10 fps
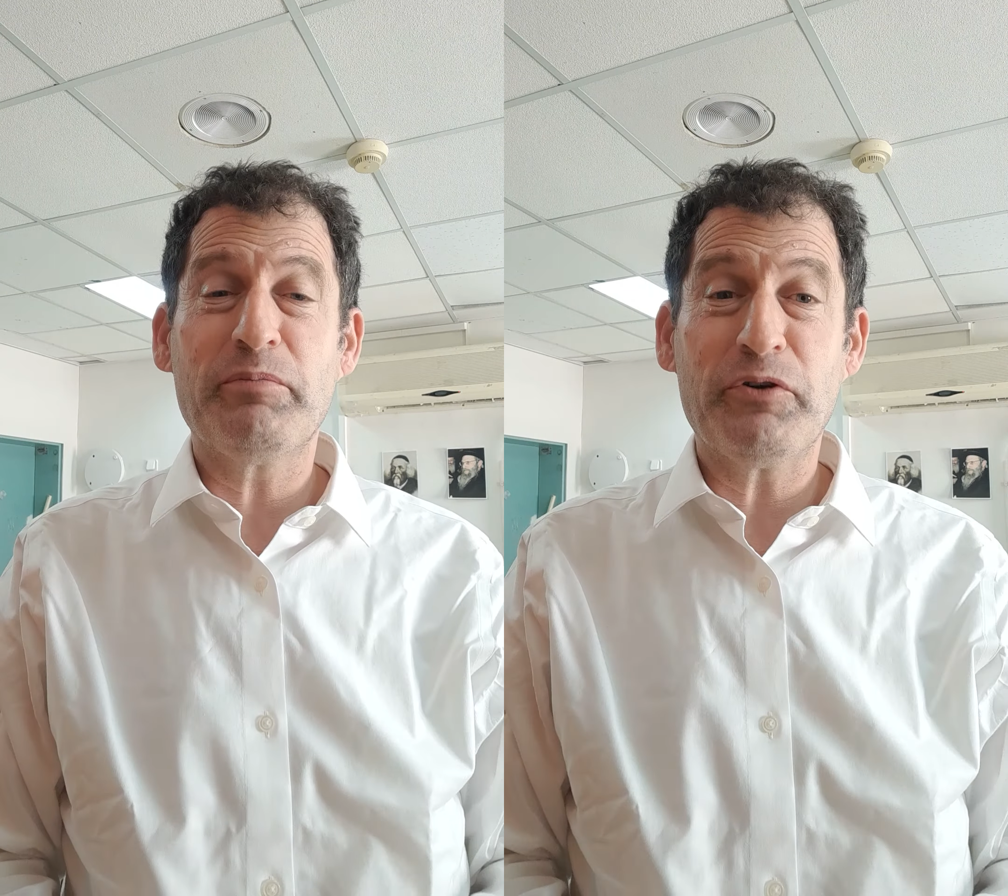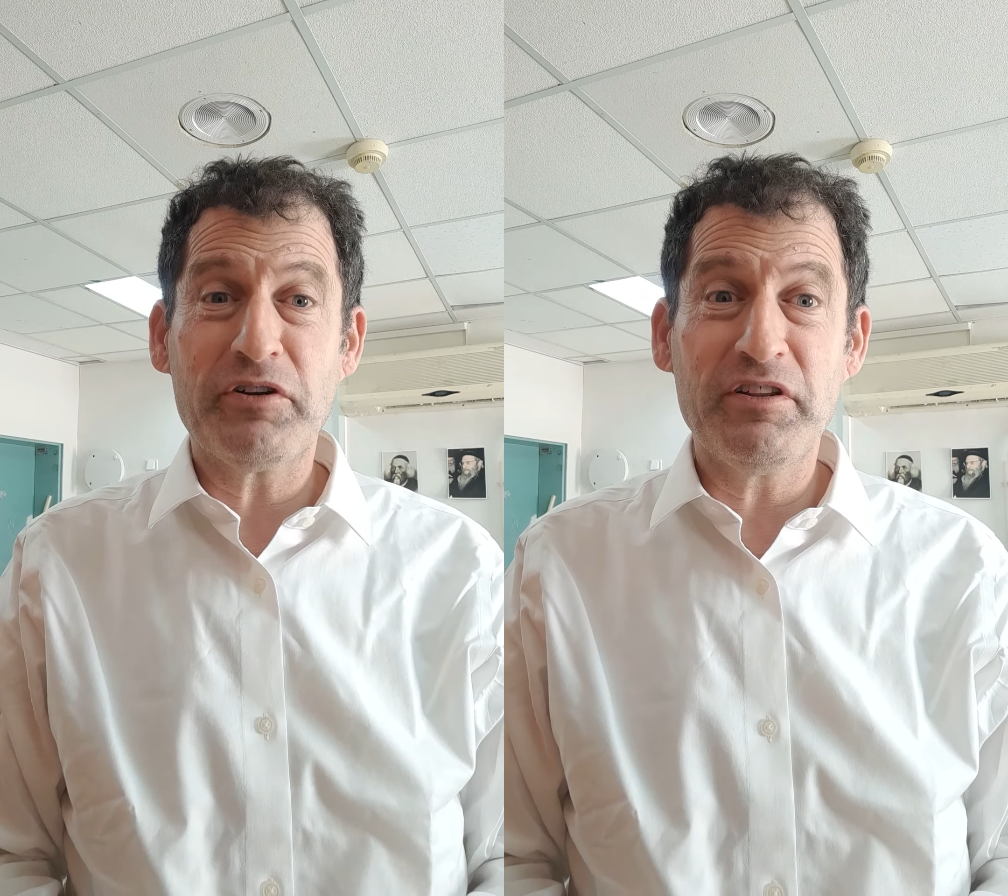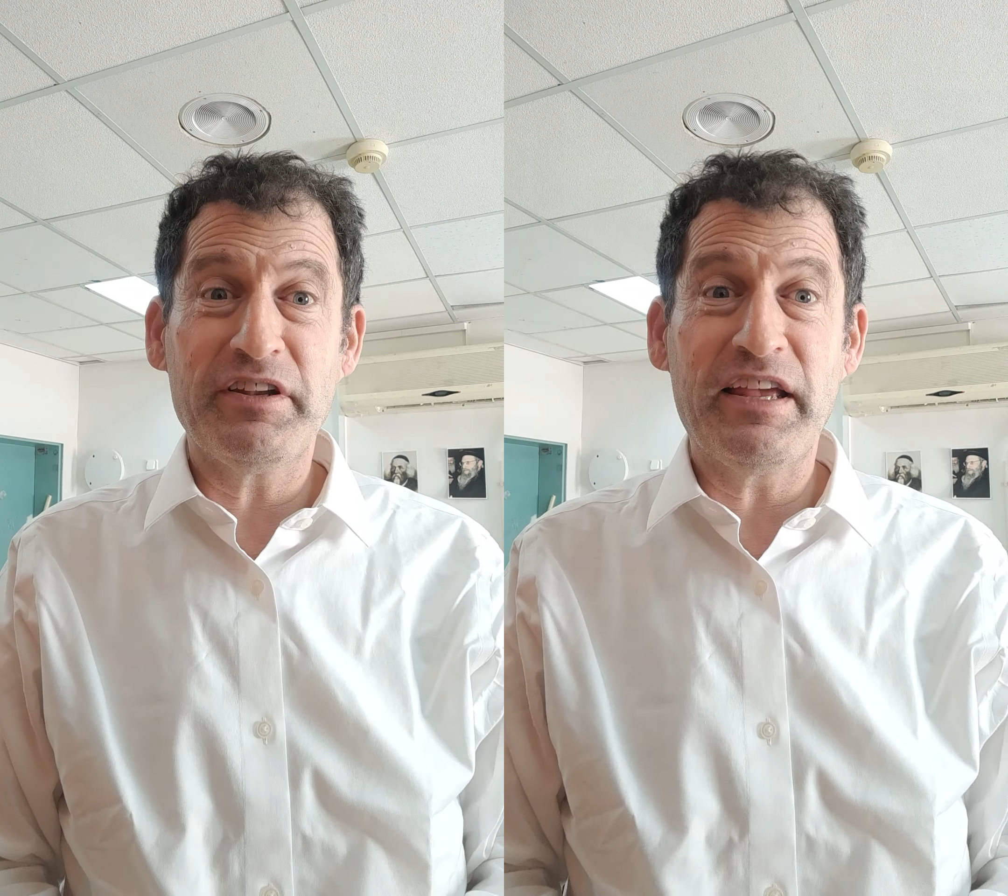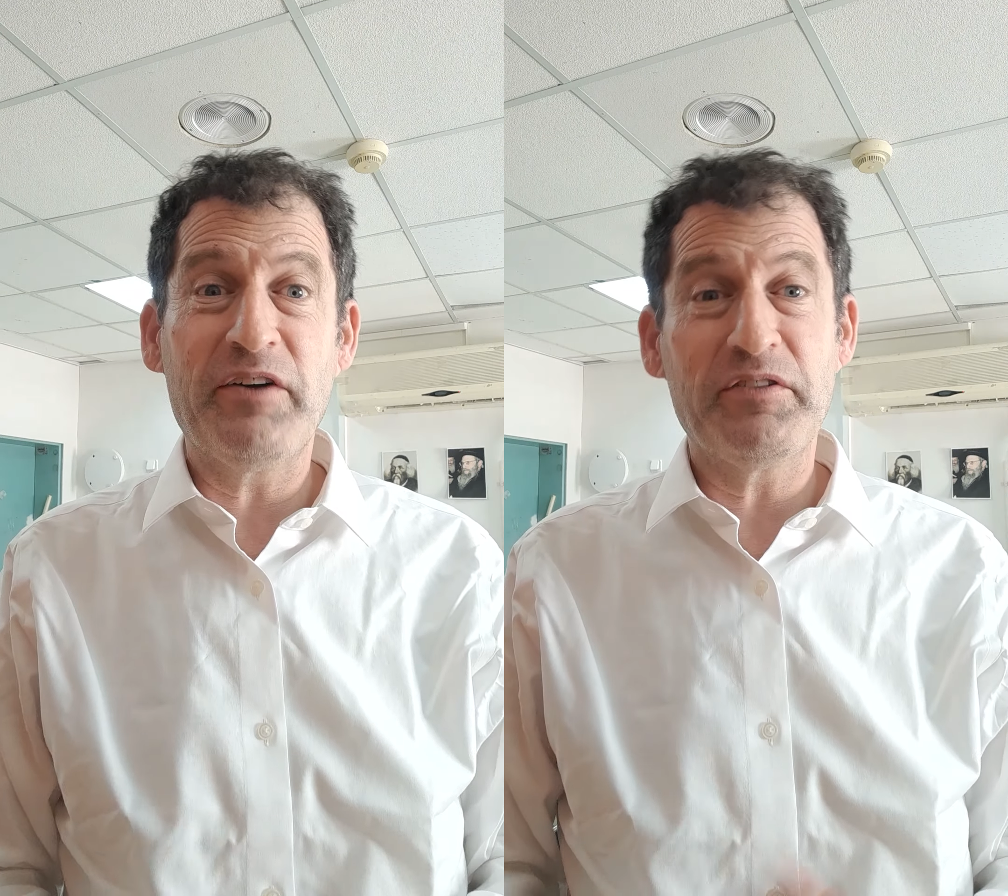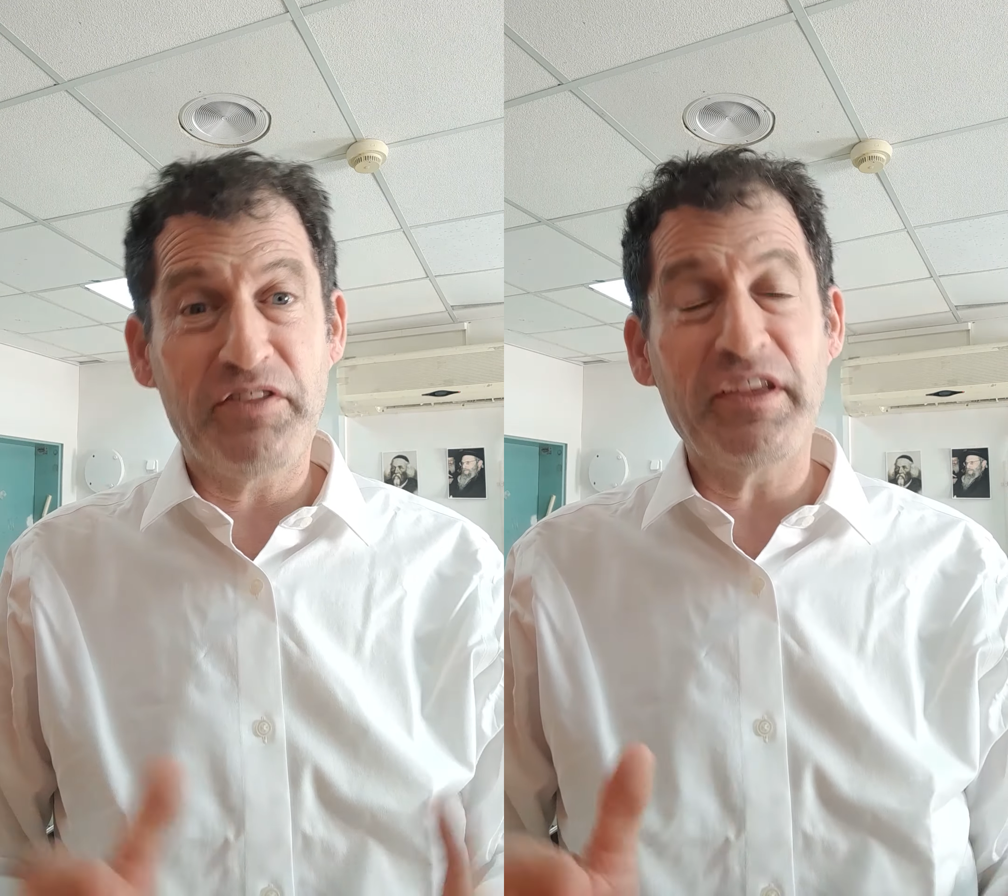pergola now
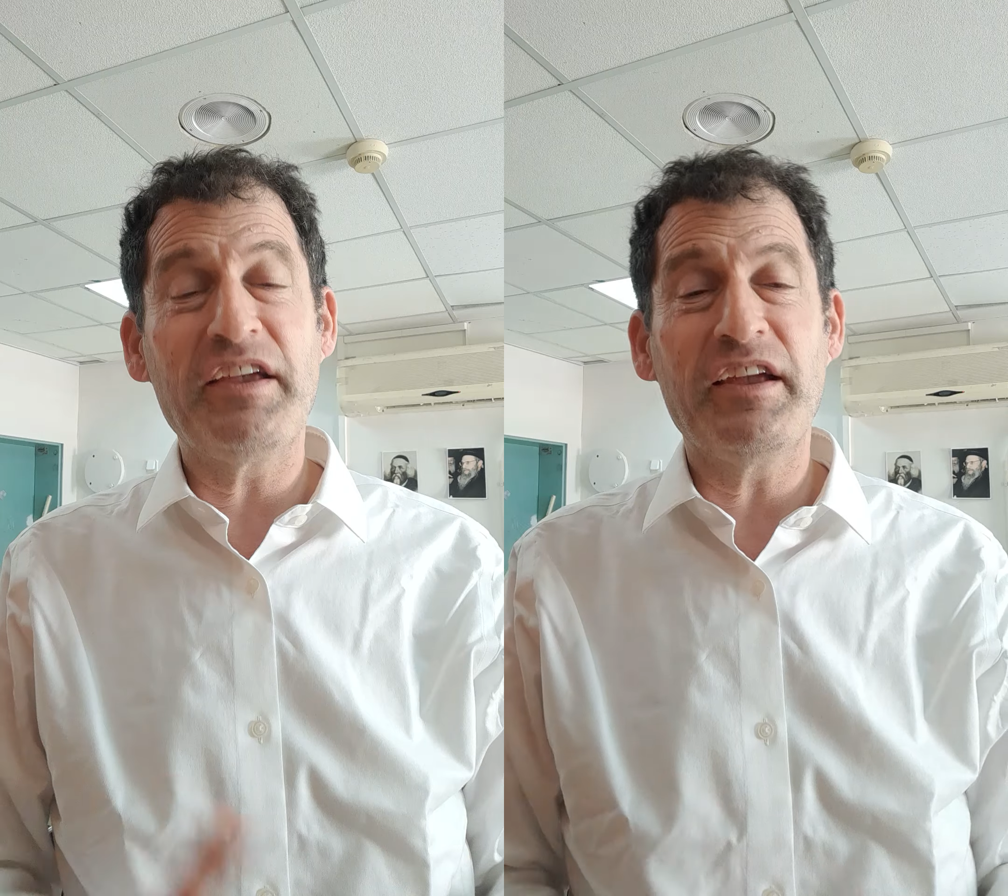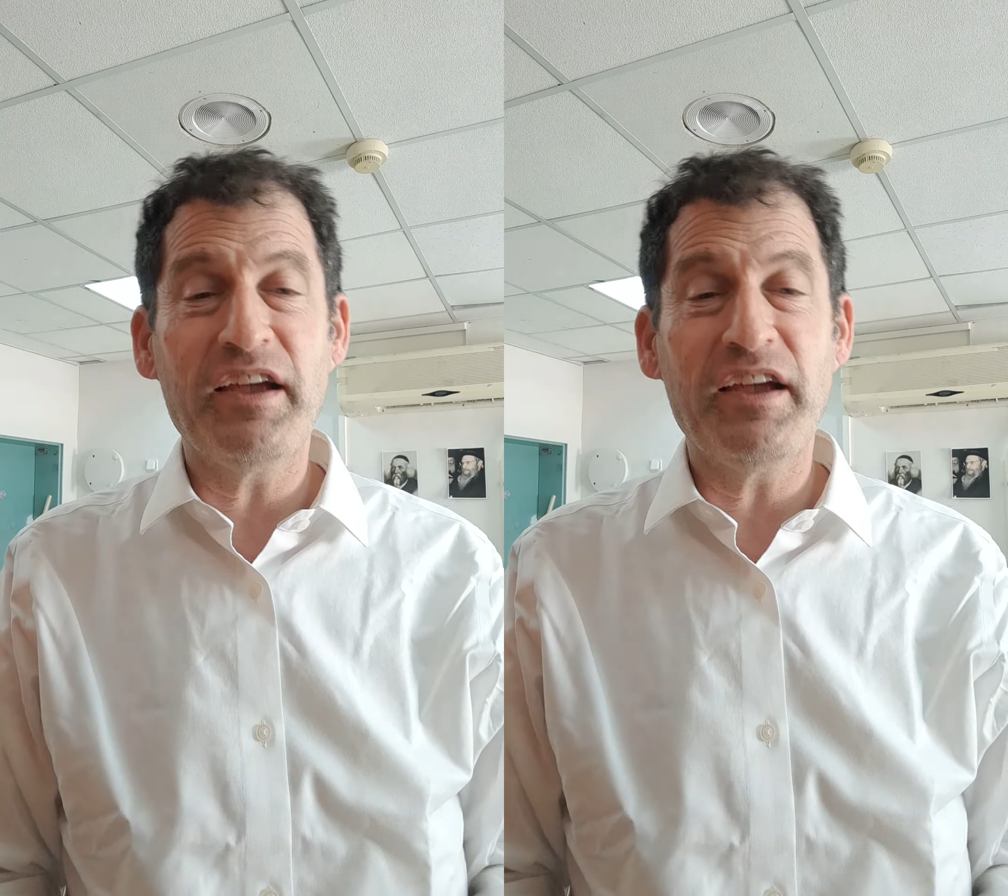and thinking